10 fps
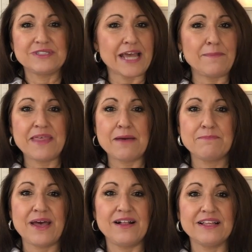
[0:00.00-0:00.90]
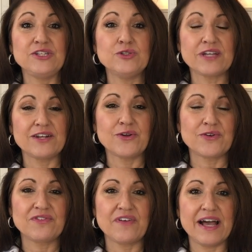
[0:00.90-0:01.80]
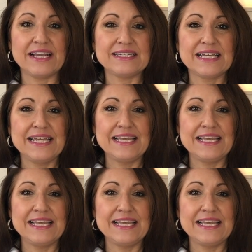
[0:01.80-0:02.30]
tap that bell and you'll get notified.